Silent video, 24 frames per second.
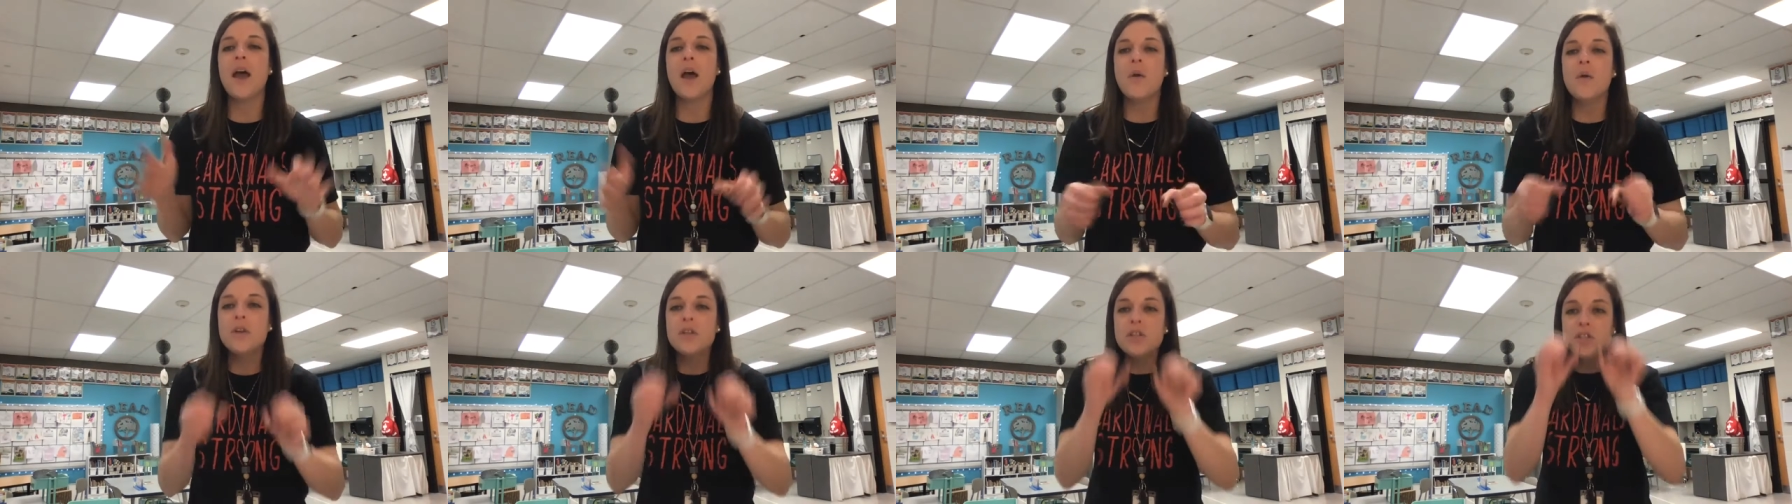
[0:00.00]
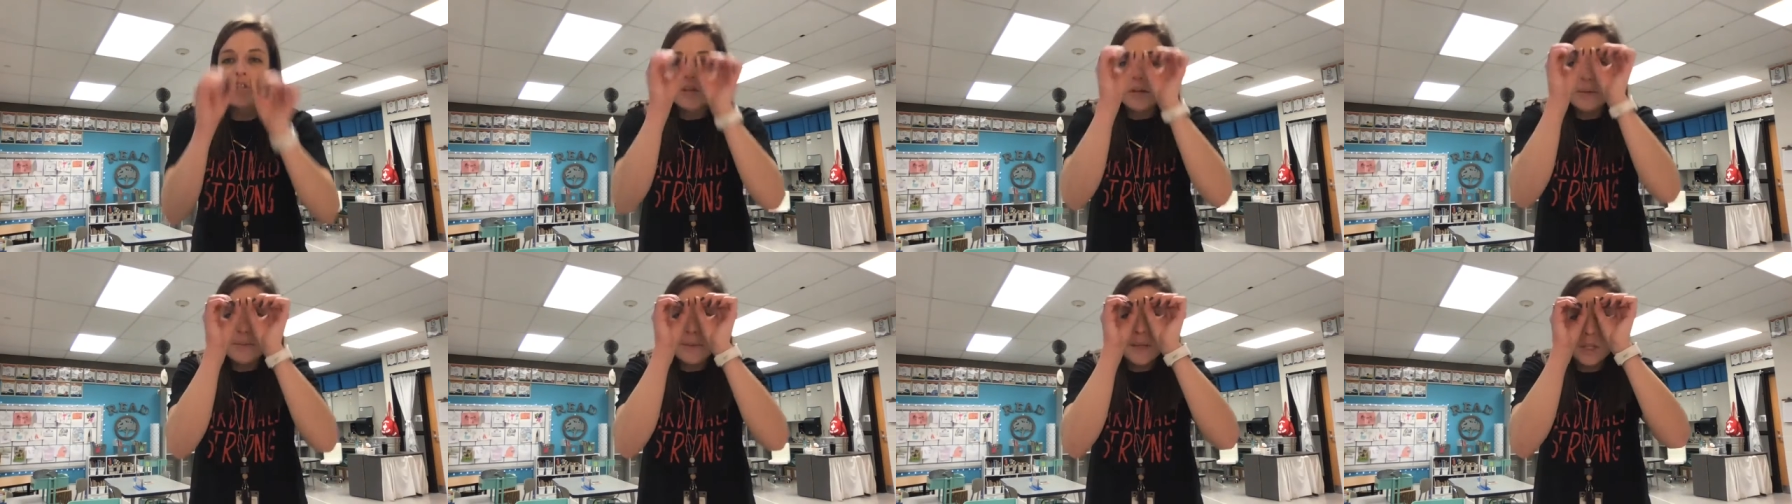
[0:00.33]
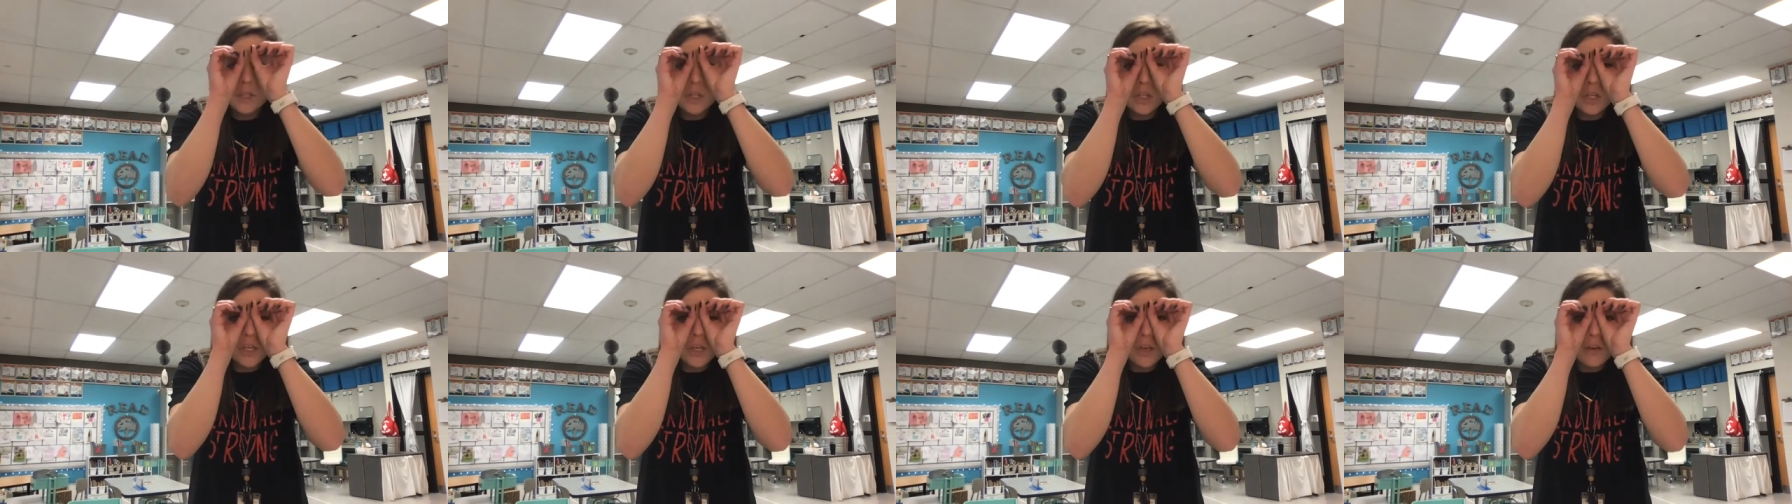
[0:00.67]
I want you to be
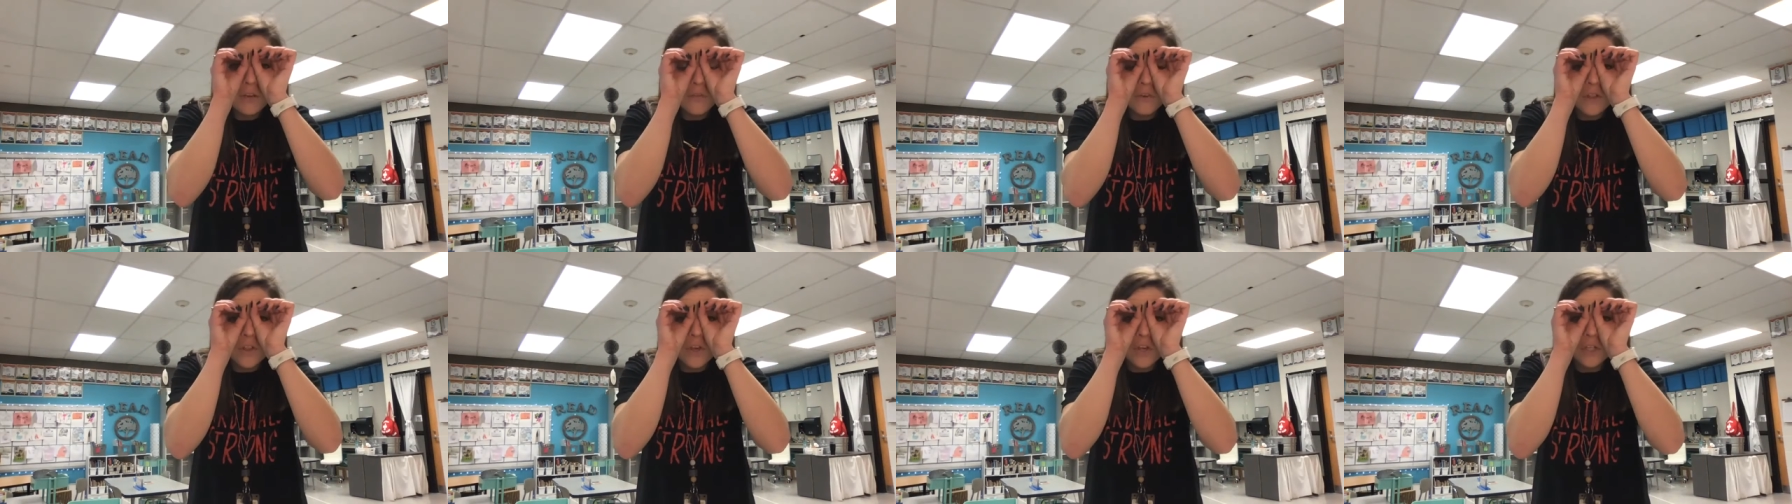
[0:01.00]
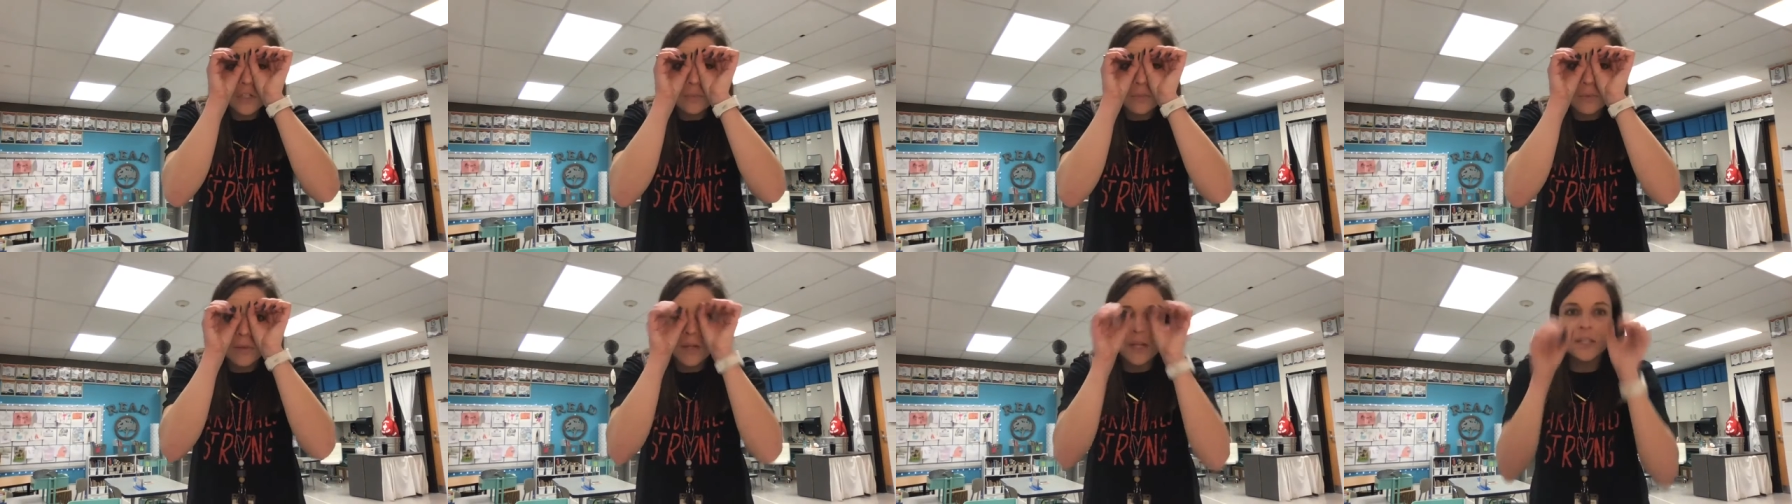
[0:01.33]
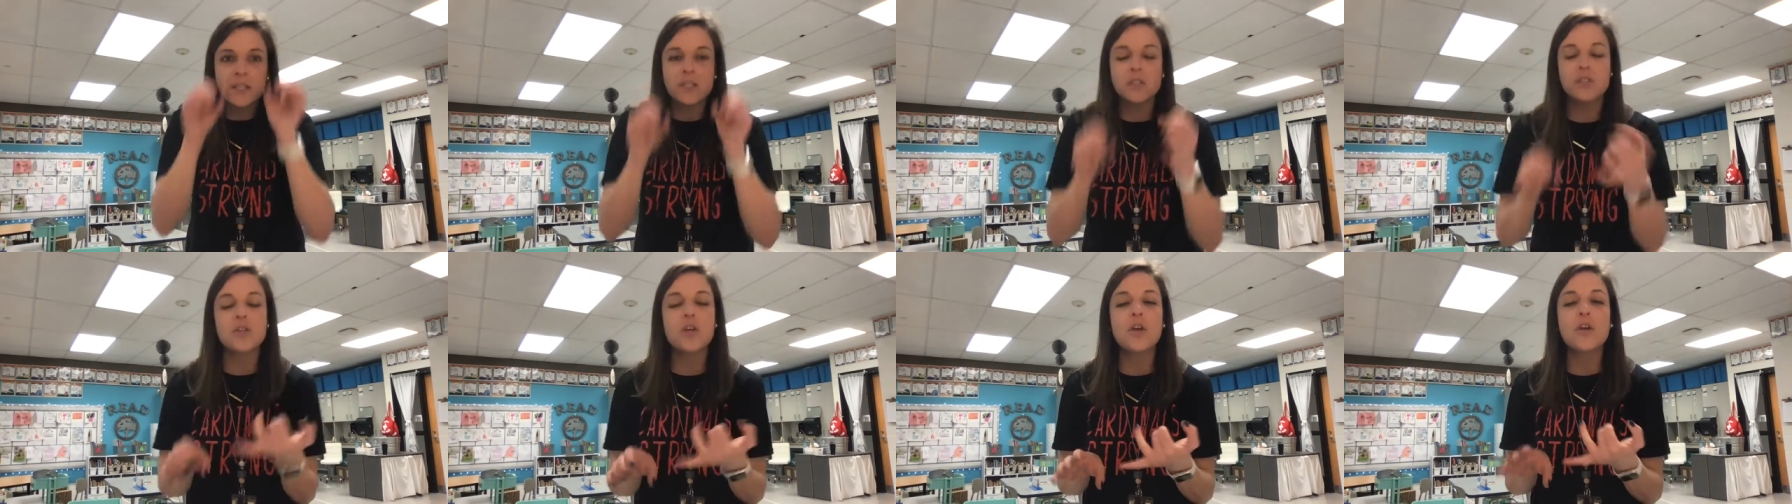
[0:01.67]
looking for those
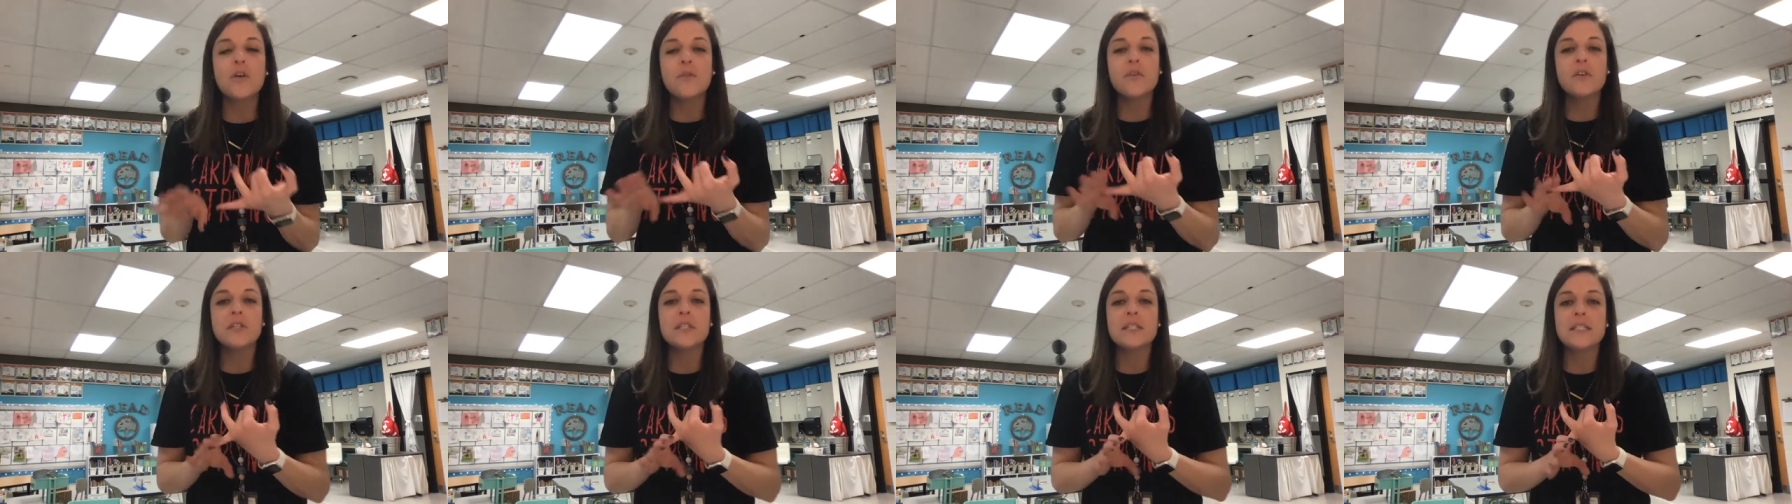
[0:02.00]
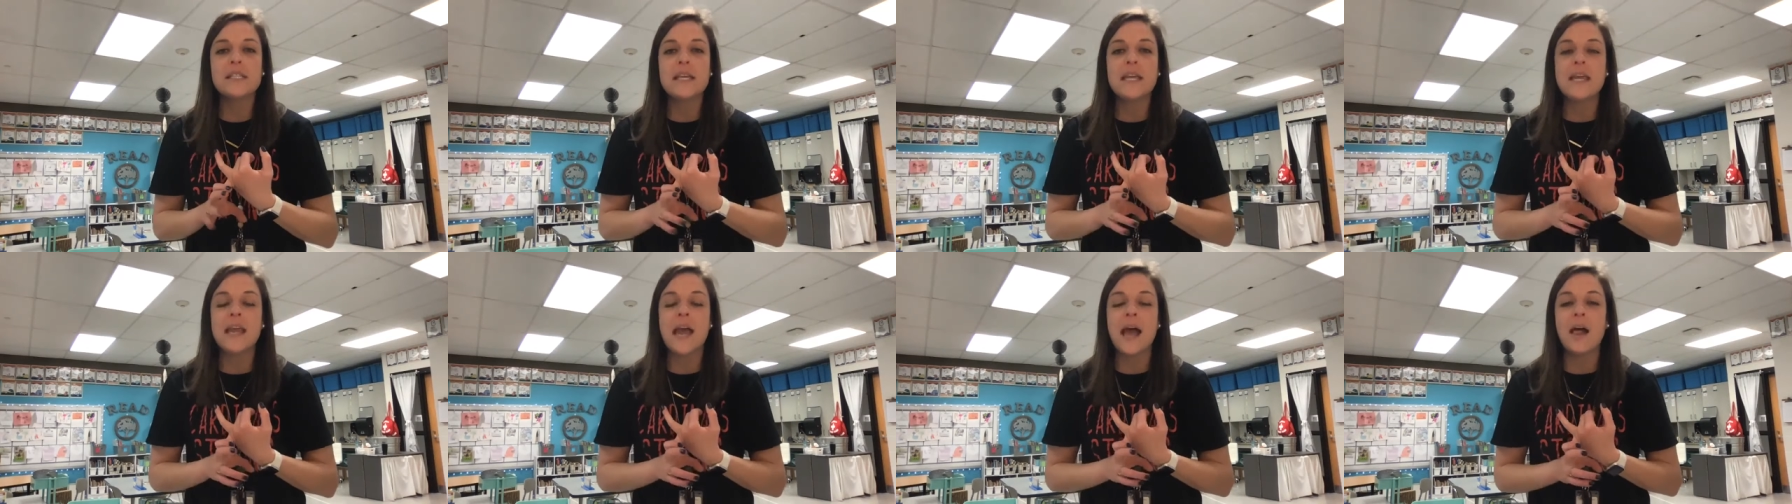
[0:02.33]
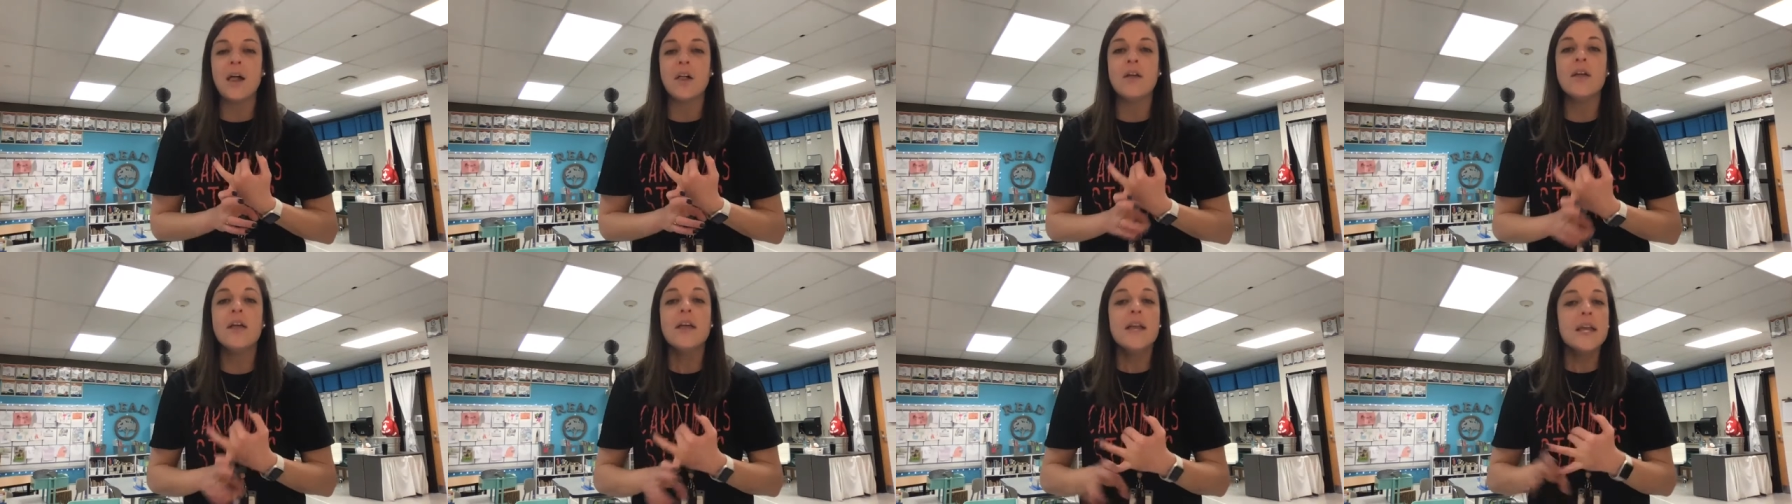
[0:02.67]
blends. Look for
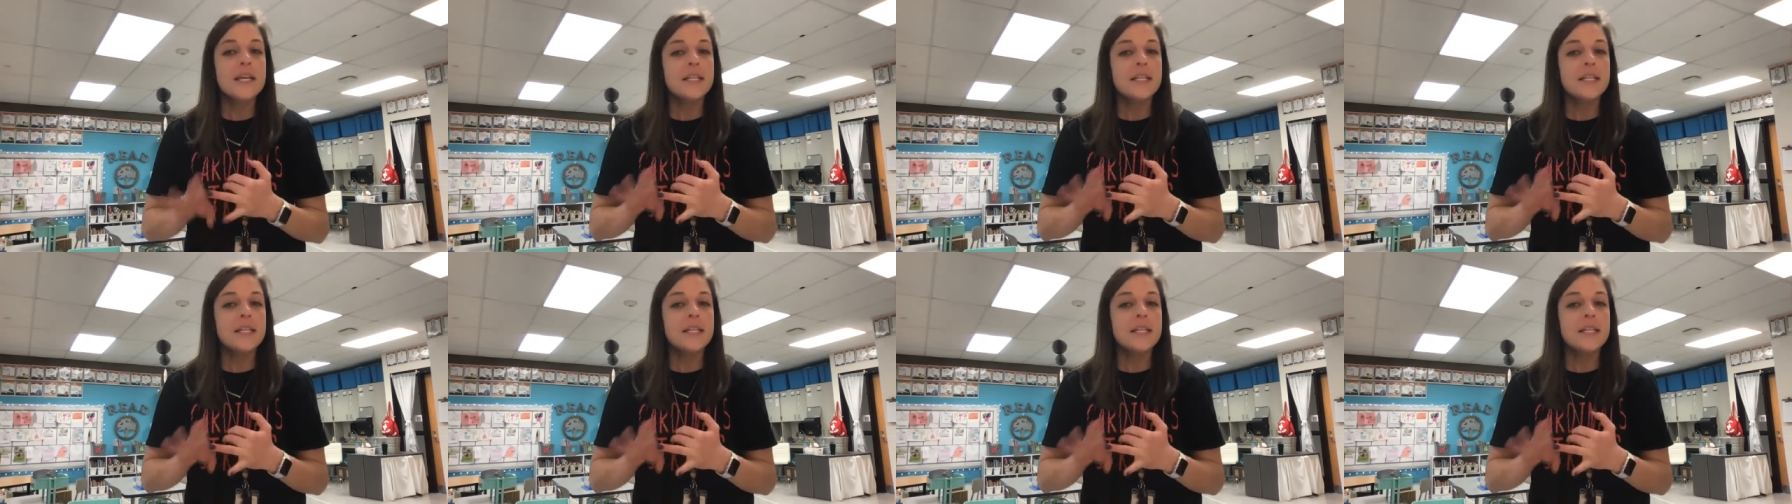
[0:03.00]
CL.